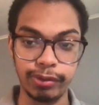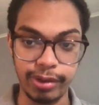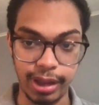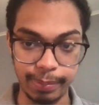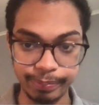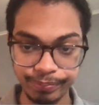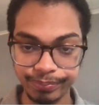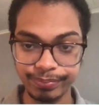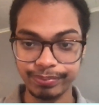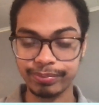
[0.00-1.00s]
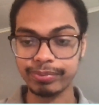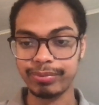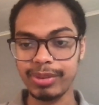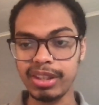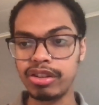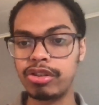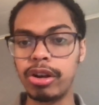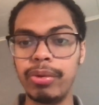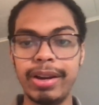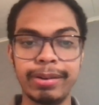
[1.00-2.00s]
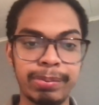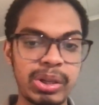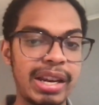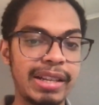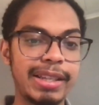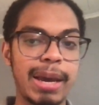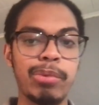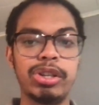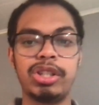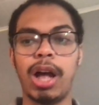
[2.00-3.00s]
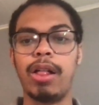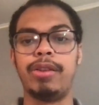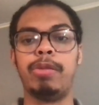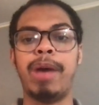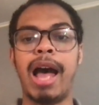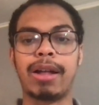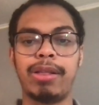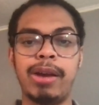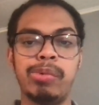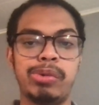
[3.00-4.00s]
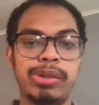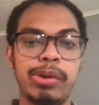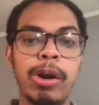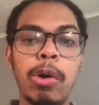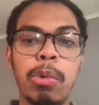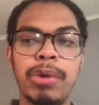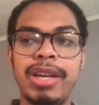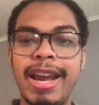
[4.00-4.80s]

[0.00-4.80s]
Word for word: for them. So they're beginning to get more solid in their backline, which was one of the